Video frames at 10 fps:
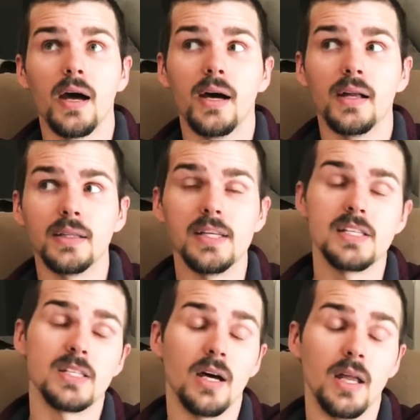least
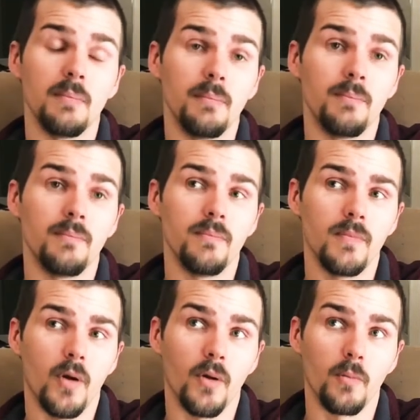done
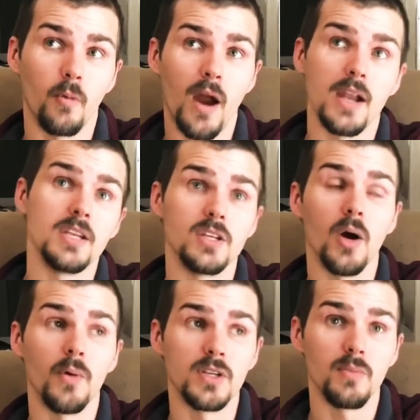or ready to go
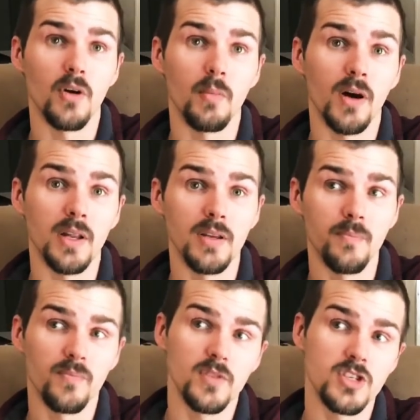into Pokemon
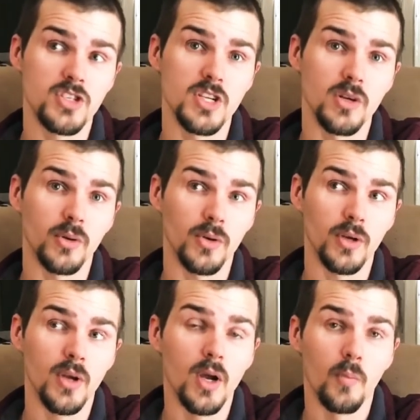Shield
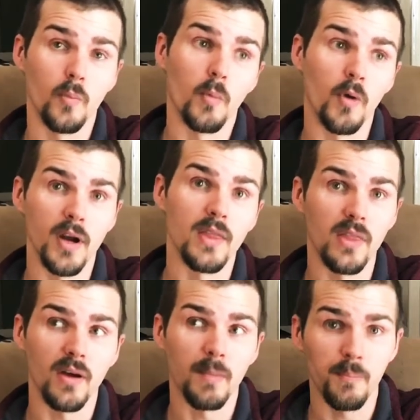when we're in
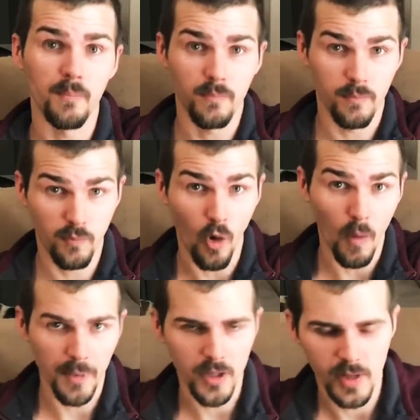the fall
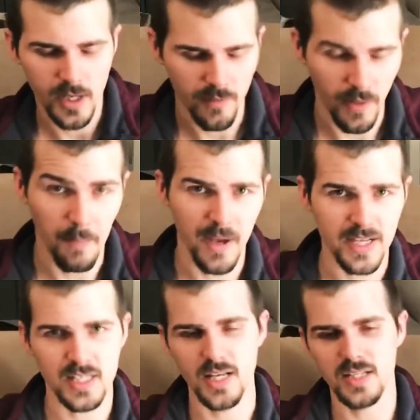period, if that makes
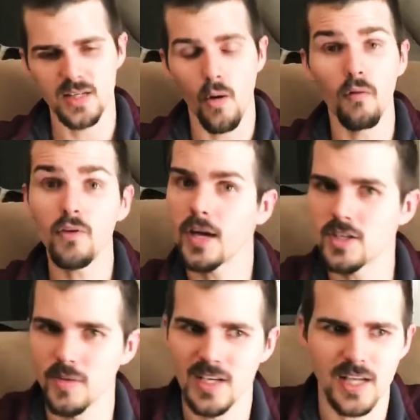sense. So hopefully you guys will
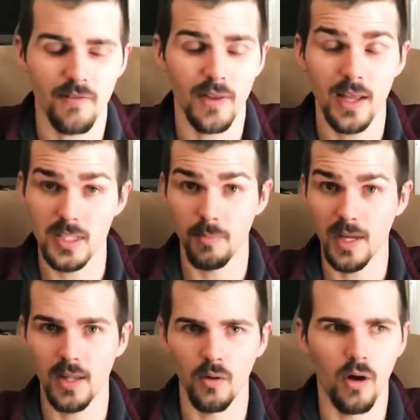be excited for that. It's a big,
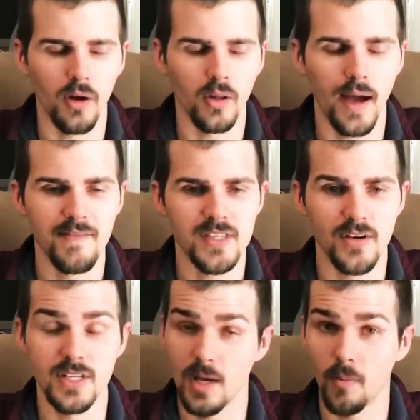long, live series
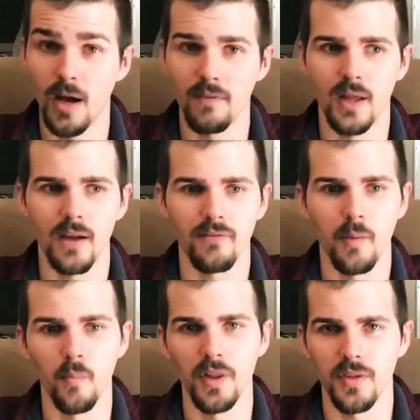that we'll have a lot of fun
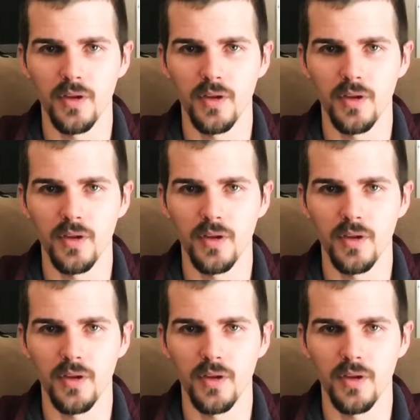with,